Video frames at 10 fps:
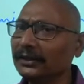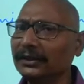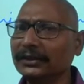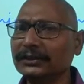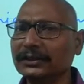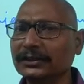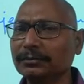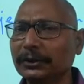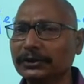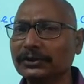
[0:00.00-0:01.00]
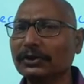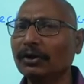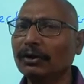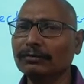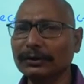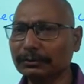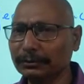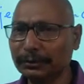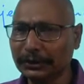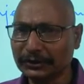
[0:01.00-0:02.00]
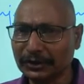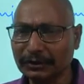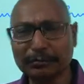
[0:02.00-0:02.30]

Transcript: injective function or one function.